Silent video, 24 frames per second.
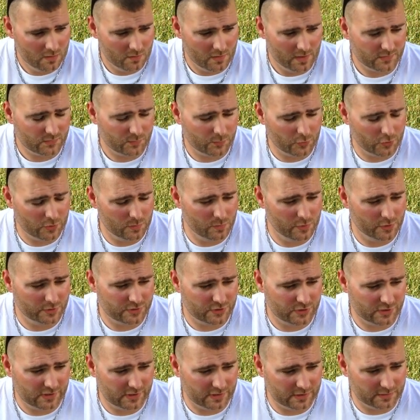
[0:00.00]
that's pretty
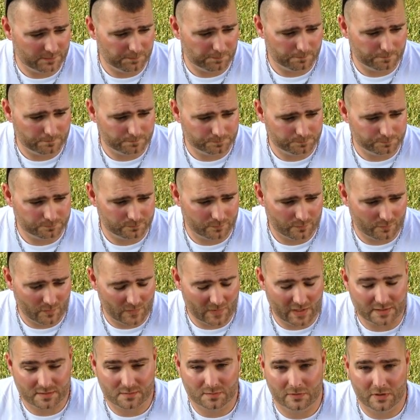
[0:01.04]
much it
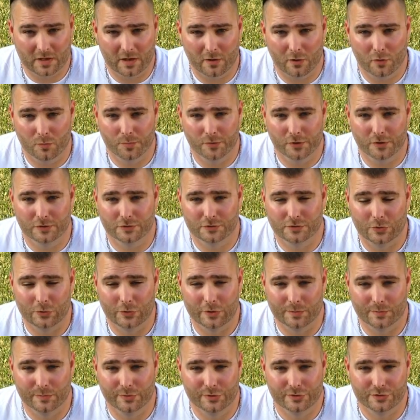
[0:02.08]
that's what, I hope you
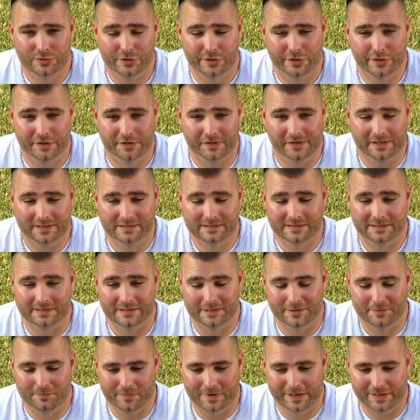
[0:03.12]
enjoyed it bush hunt. That's
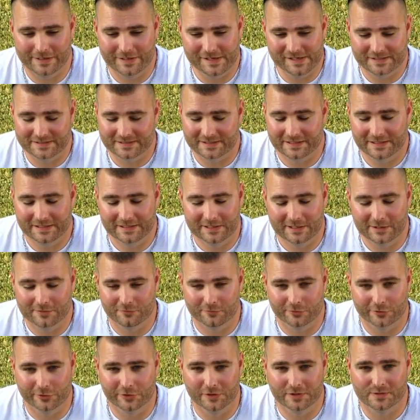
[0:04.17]
uh, MADC, ADC,
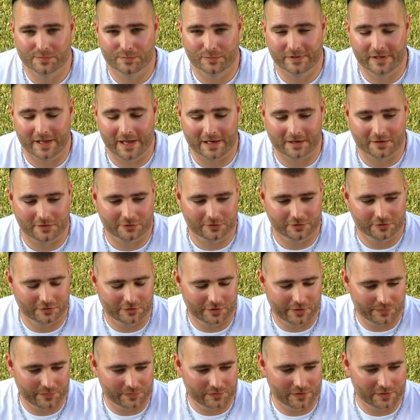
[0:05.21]
nothing really spectacular,
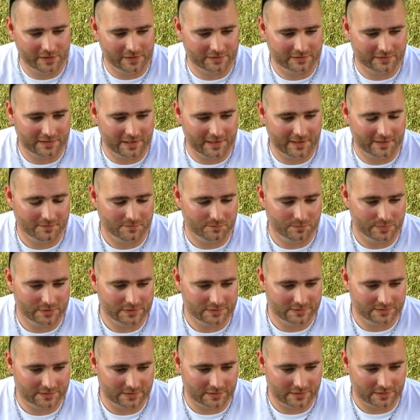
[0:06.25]
nothing like that, but
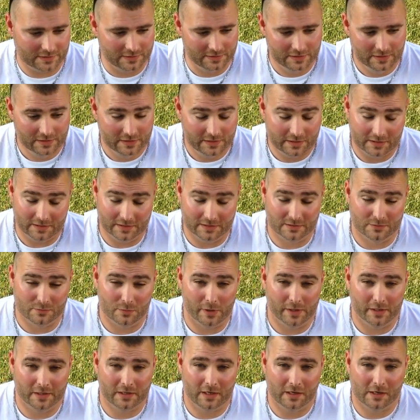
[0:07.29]
uh, it is
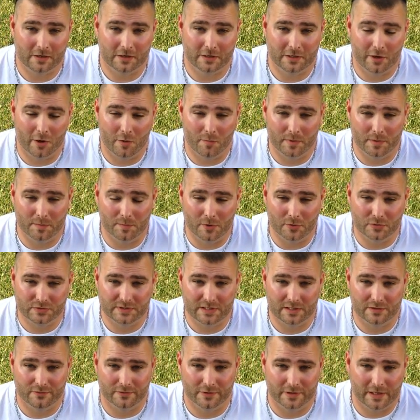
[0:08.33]
what I carry on me
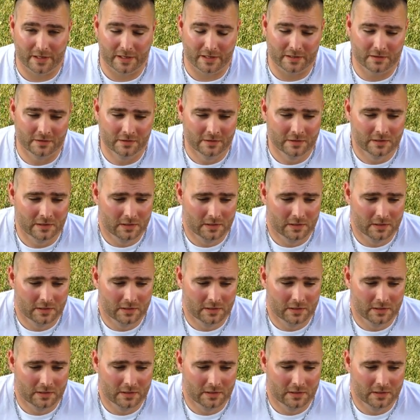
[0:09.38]
most every day.